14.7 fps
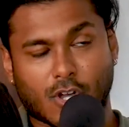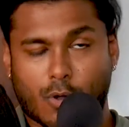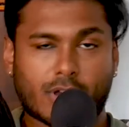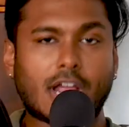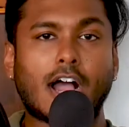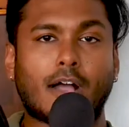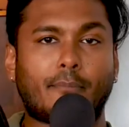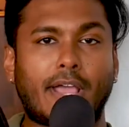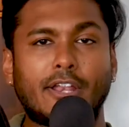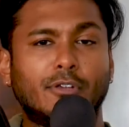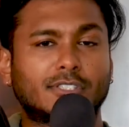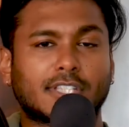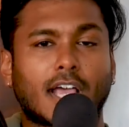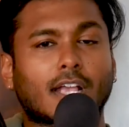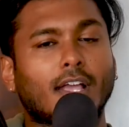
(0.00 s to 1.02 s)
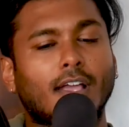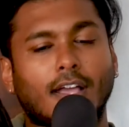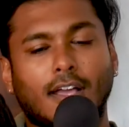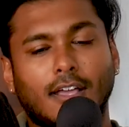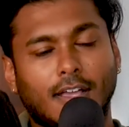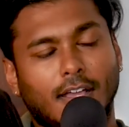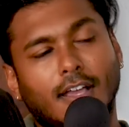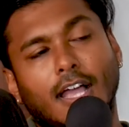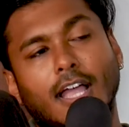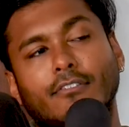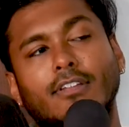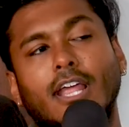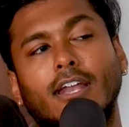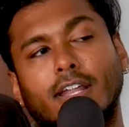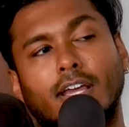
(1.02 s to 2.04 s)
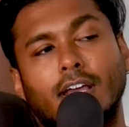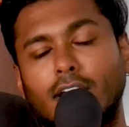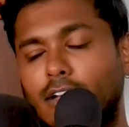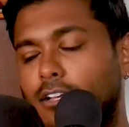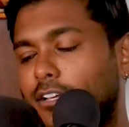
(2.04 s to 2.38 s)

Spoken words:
growing up. And he was like, I have an idea.